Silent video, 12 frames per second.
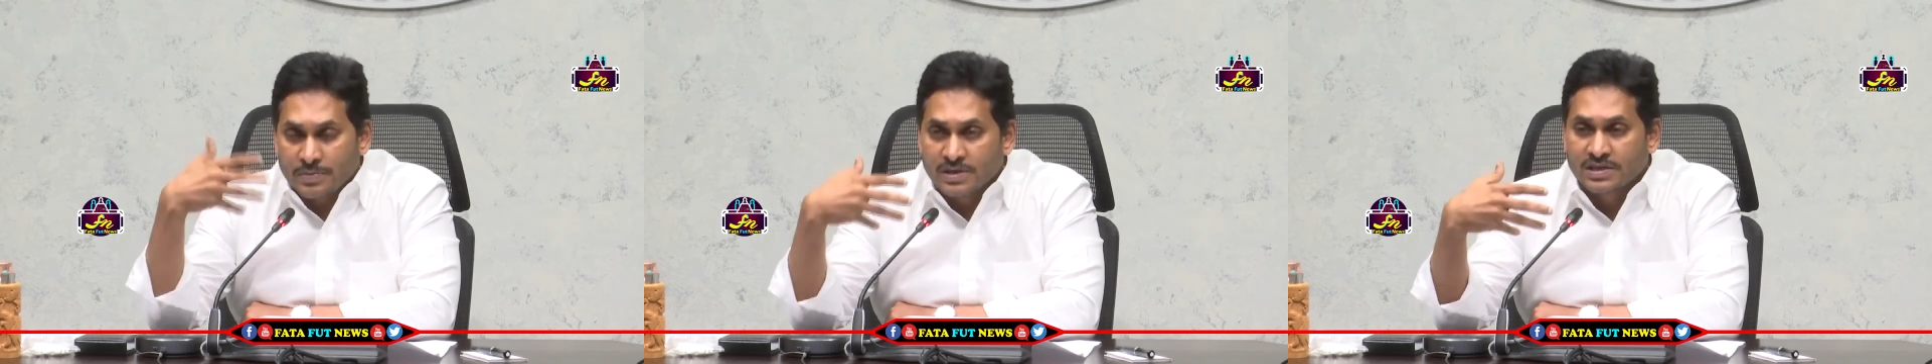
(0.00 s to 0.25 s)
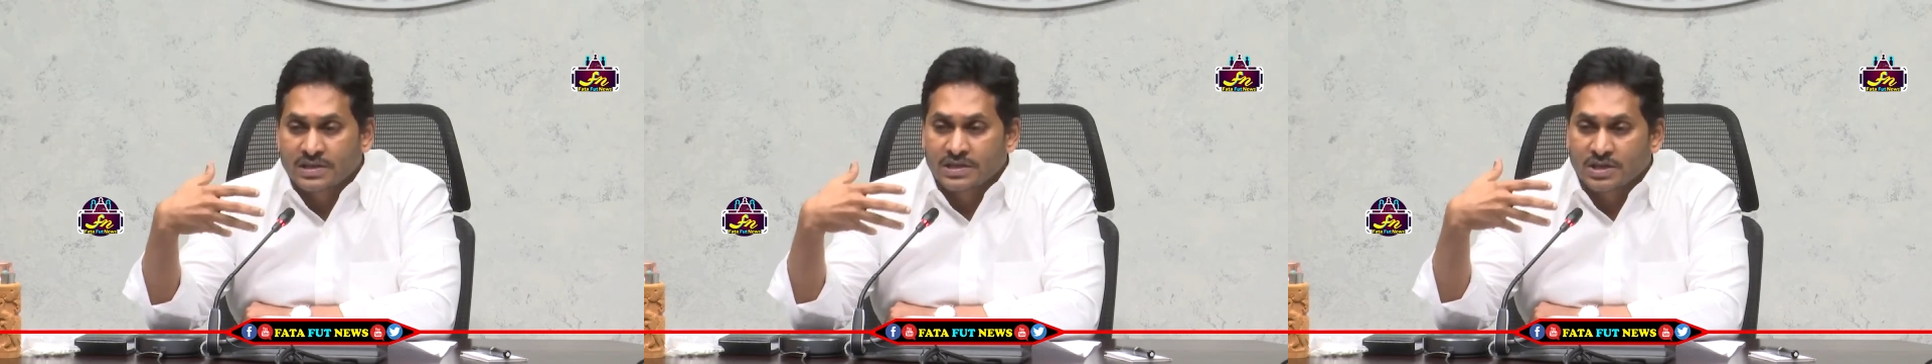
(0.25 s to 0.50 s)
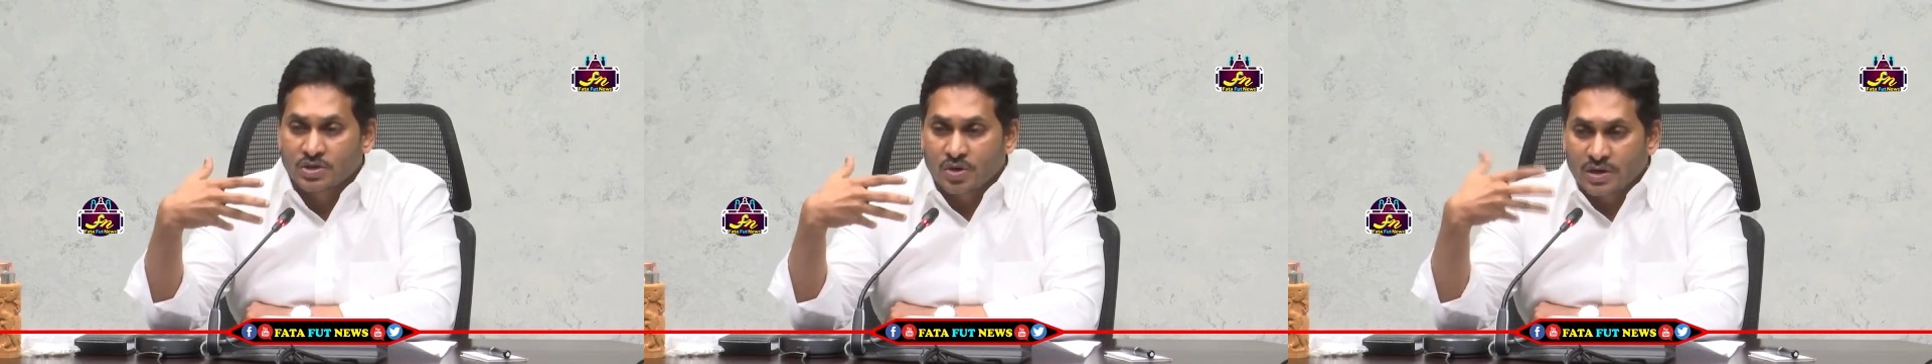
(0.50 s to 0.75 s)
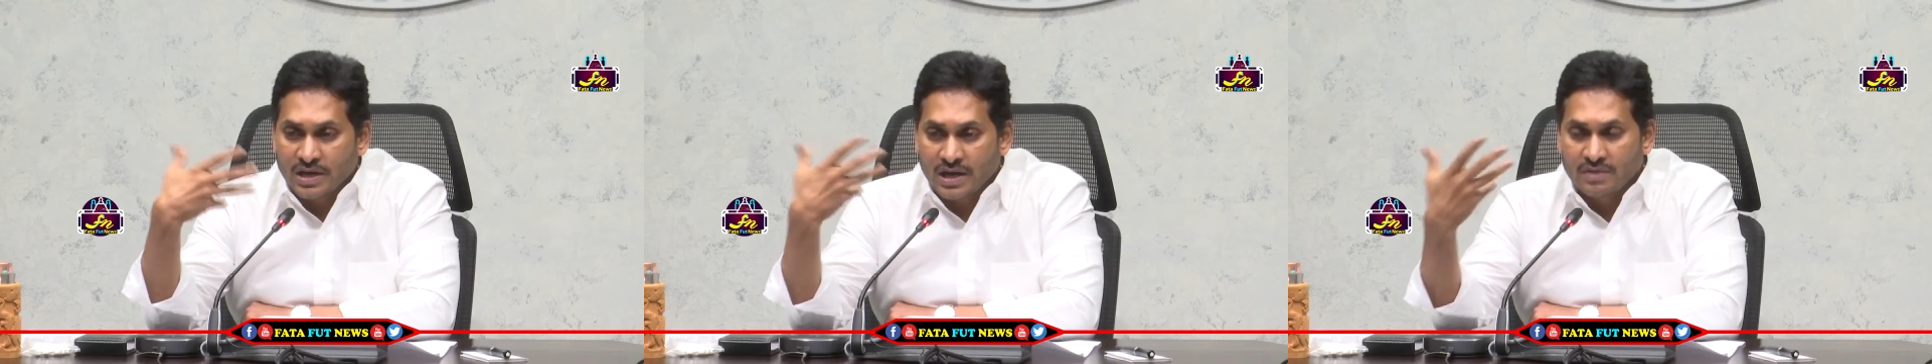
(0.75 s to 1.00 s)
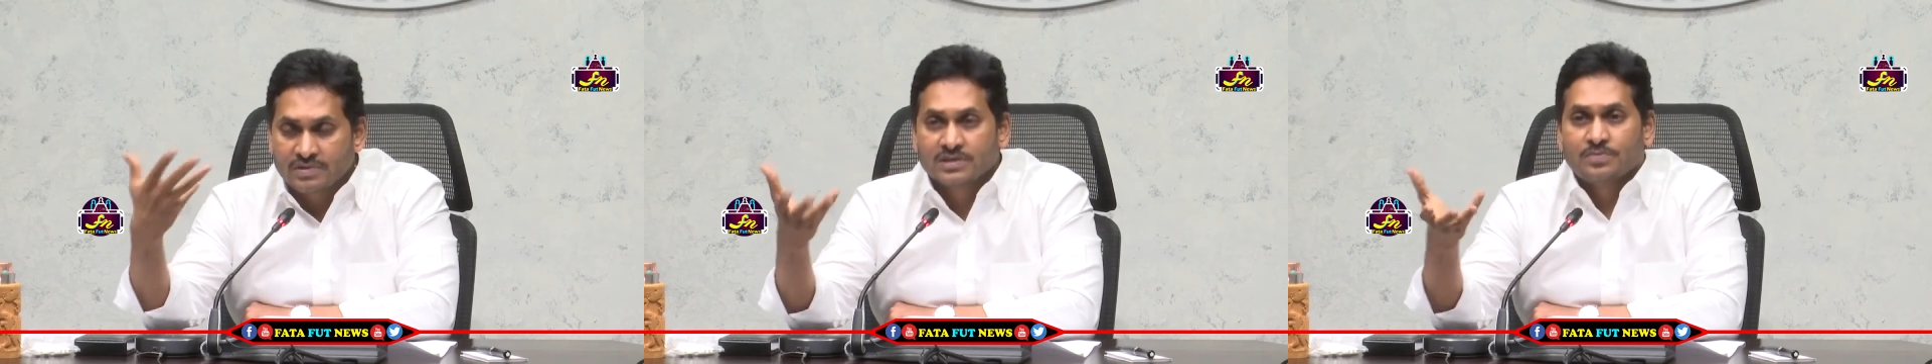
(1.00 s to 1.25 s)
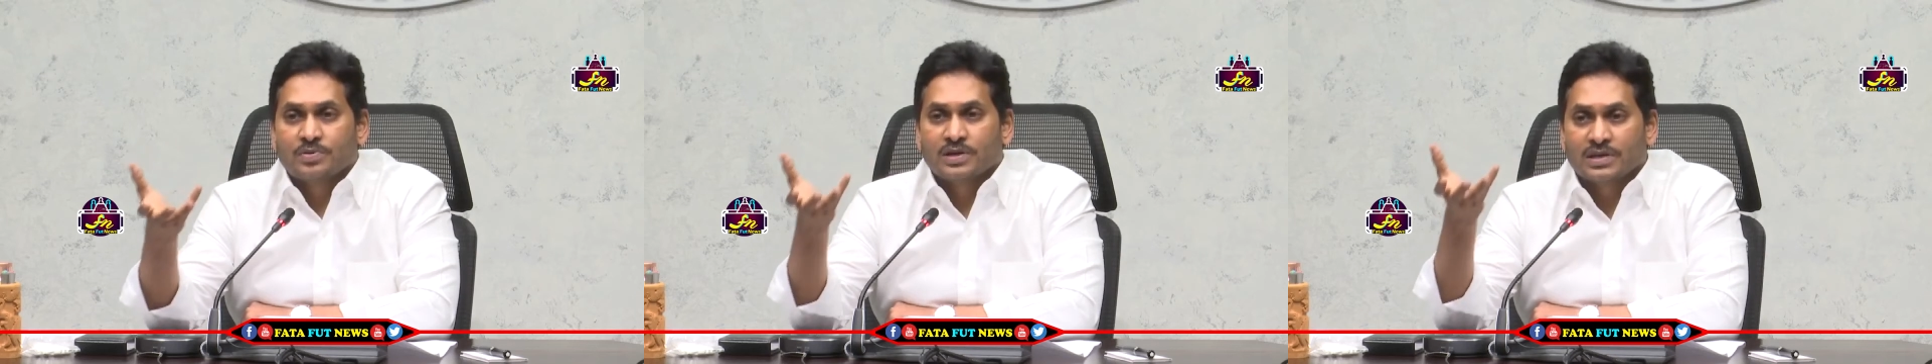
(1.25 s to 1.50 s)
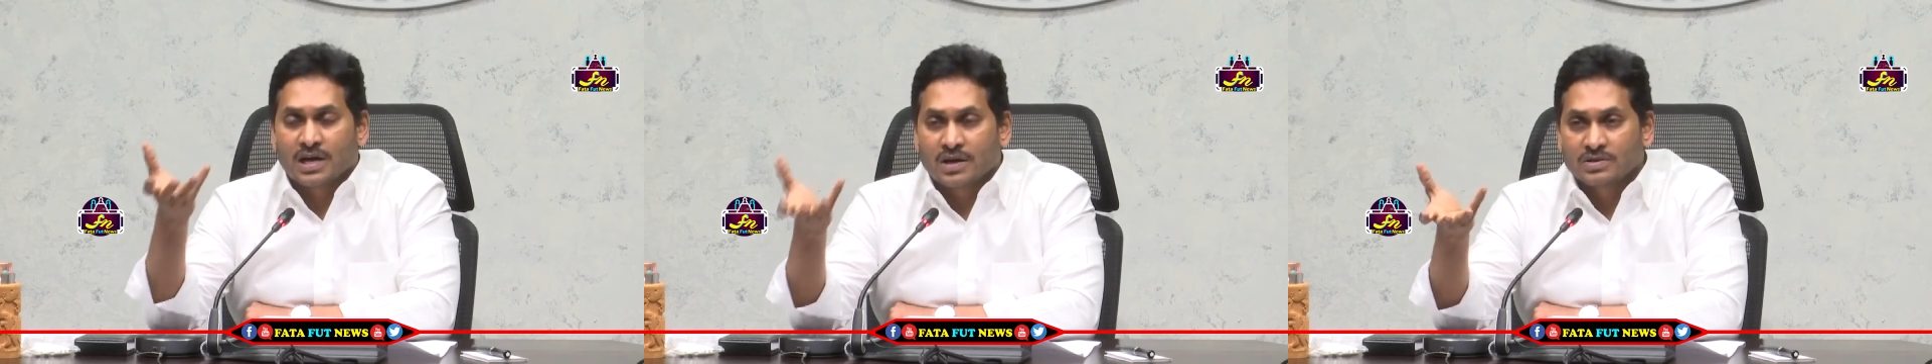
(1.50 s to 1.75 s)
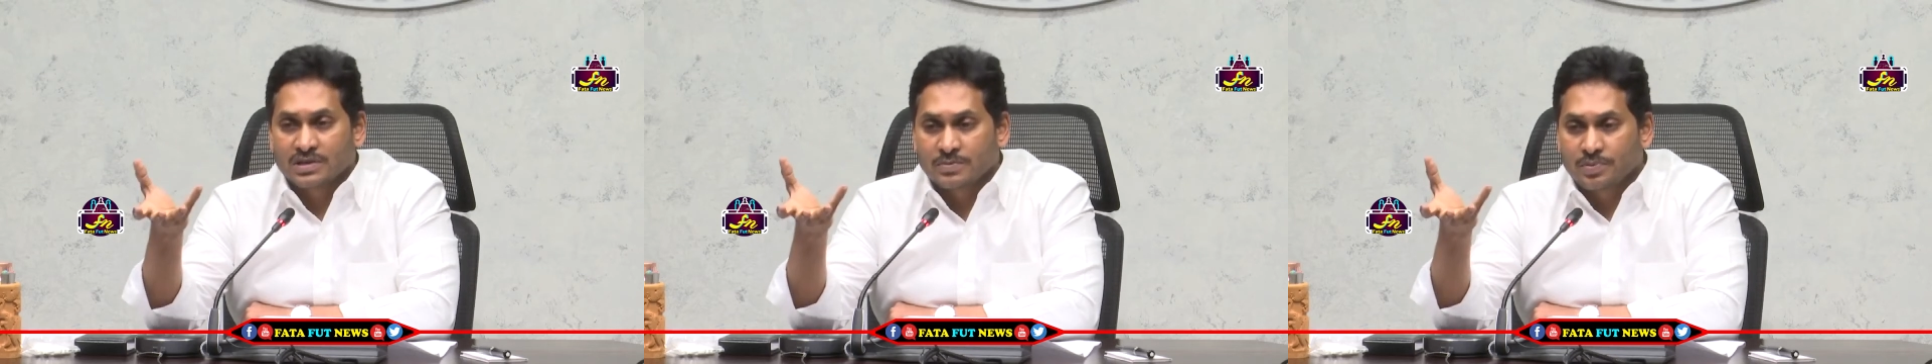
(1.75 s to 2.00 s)
If that person does not have a
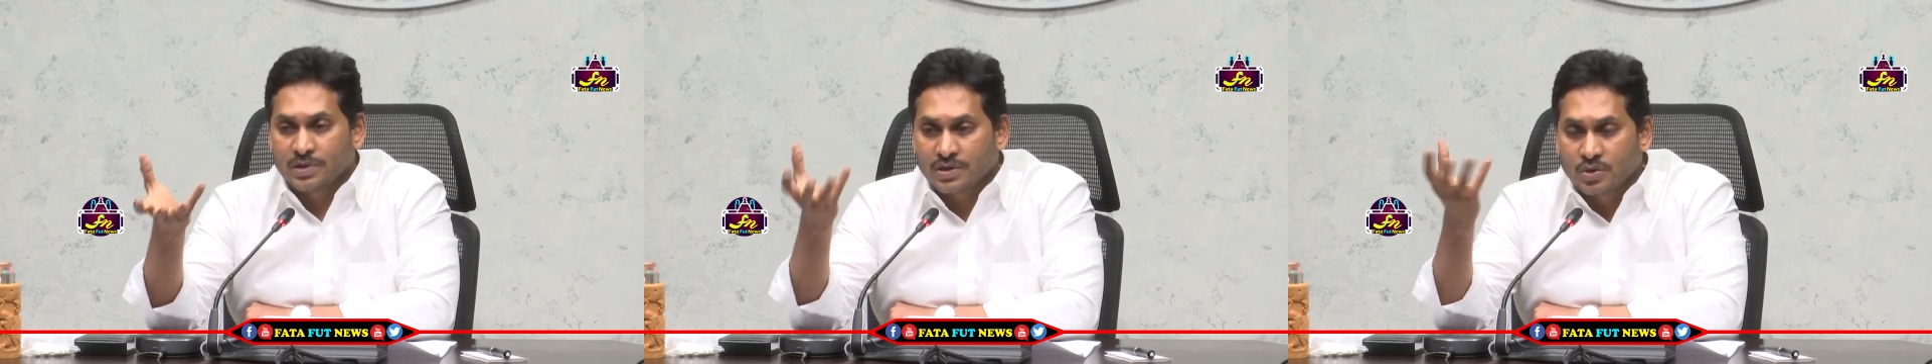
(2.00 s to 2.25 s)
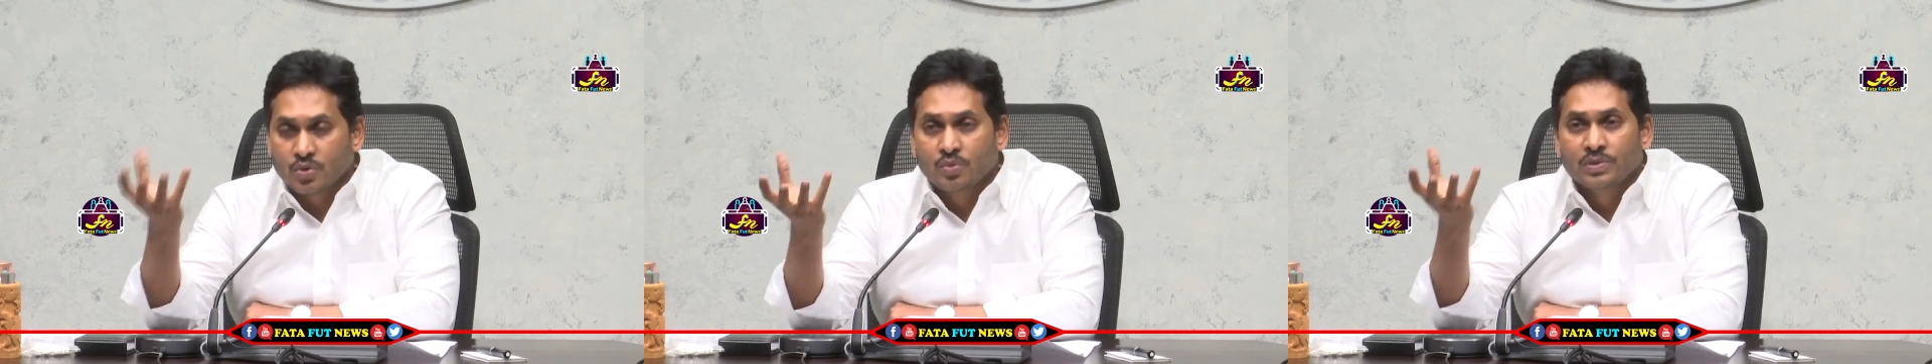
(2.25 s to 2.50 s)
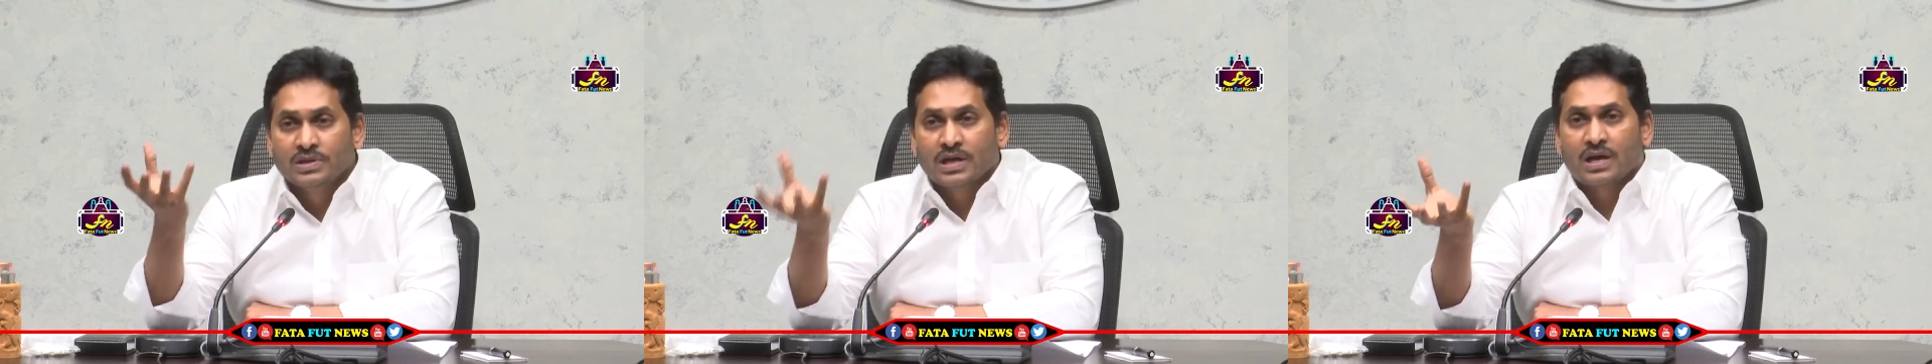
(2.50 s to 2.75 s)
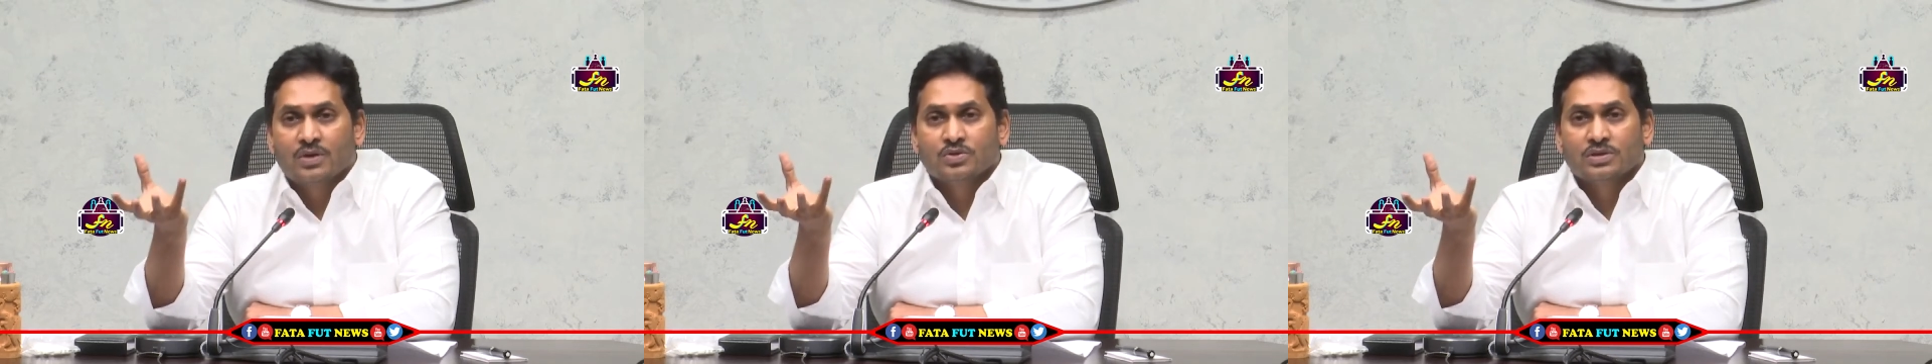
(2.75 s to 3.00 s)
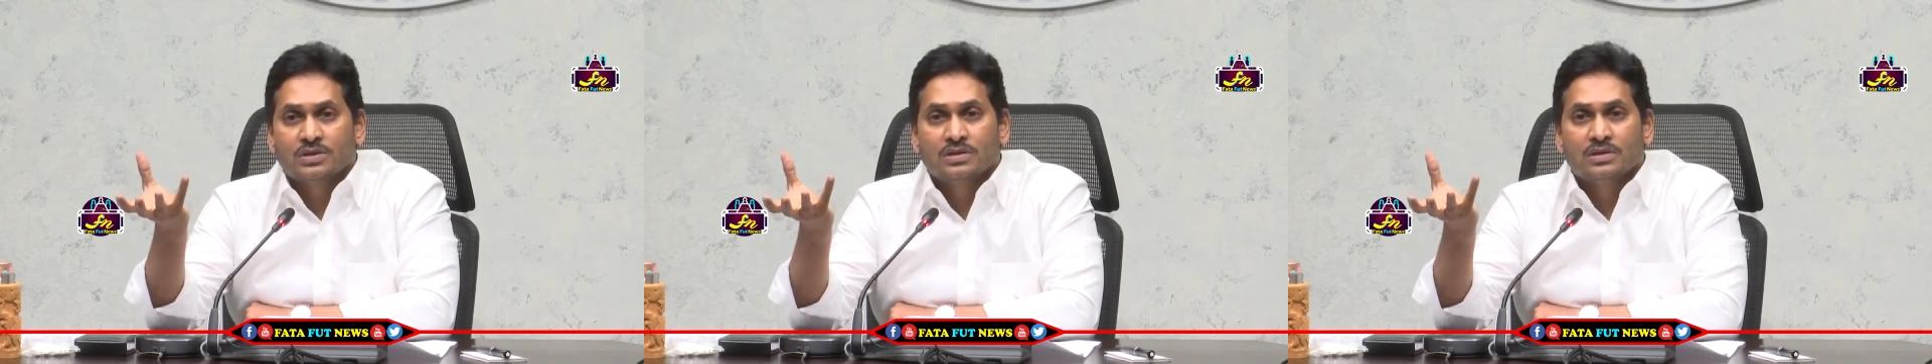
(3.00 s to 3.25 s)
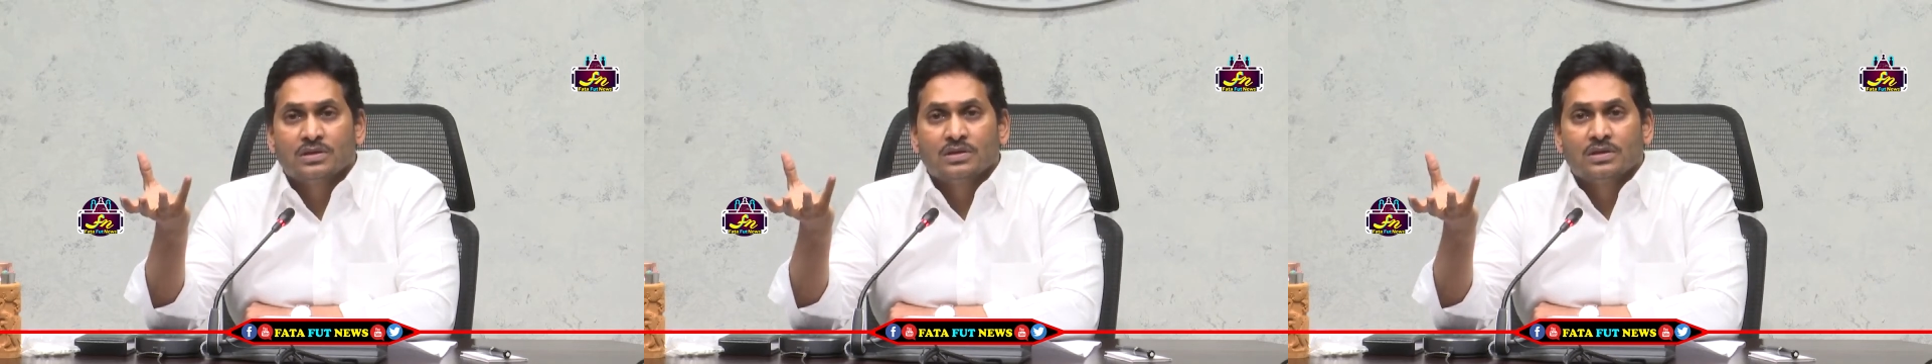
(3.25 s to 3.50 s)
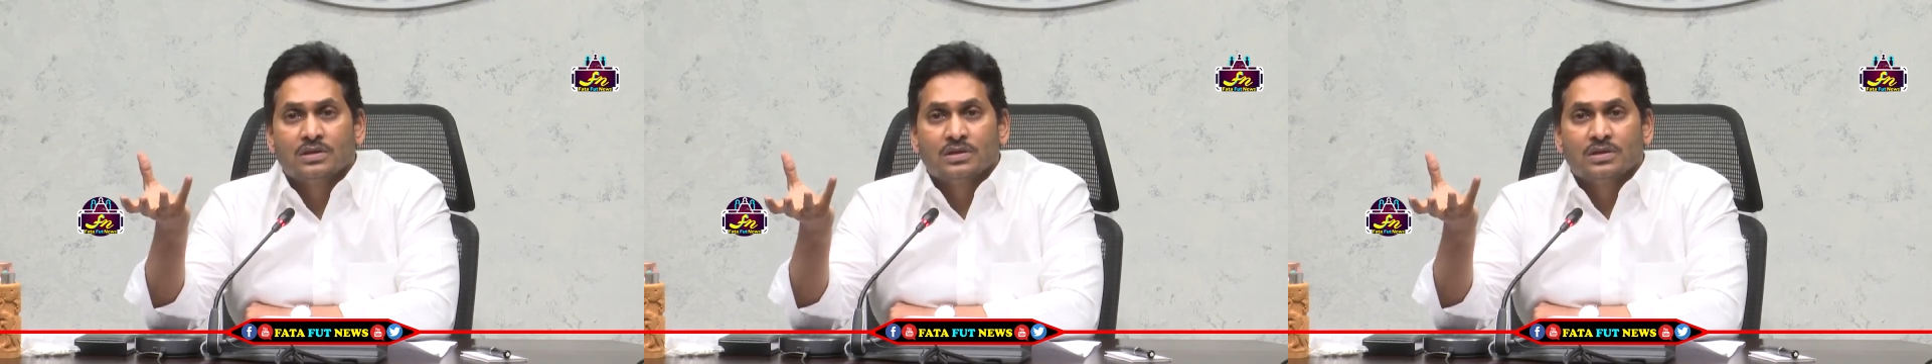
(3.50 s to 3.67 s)
separate house, separate room in the house,